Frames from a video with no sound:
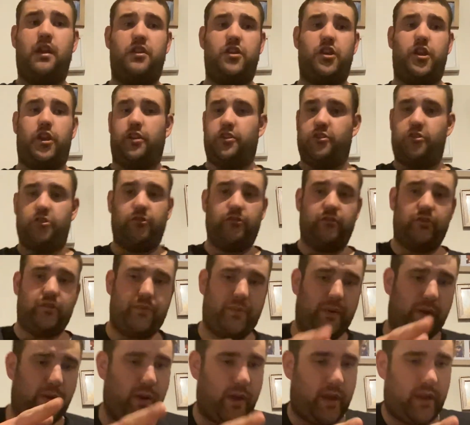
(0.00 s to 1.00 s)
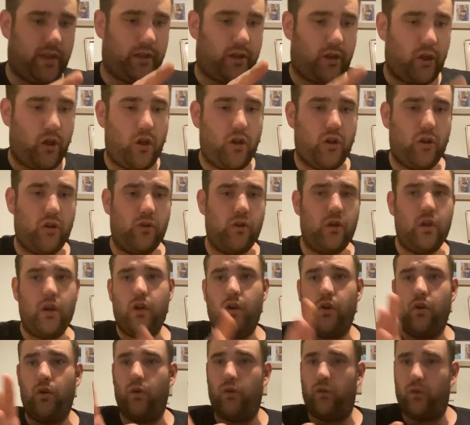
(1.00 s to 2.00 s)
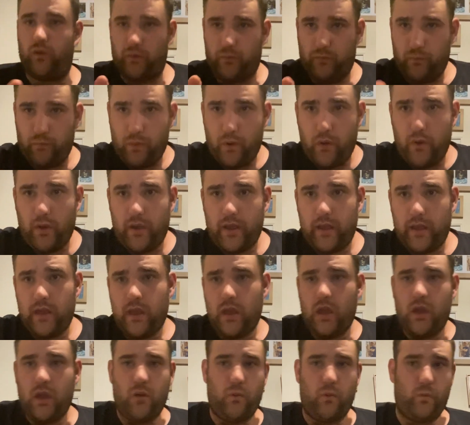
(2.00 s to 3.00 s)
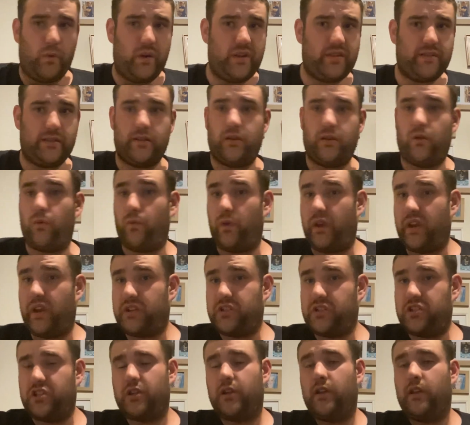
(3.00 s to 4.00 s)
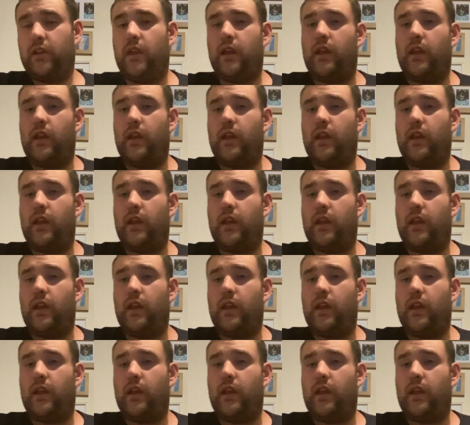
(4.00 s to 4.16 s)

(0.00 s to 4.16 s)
You can choose between girl or boy, wizard, witch.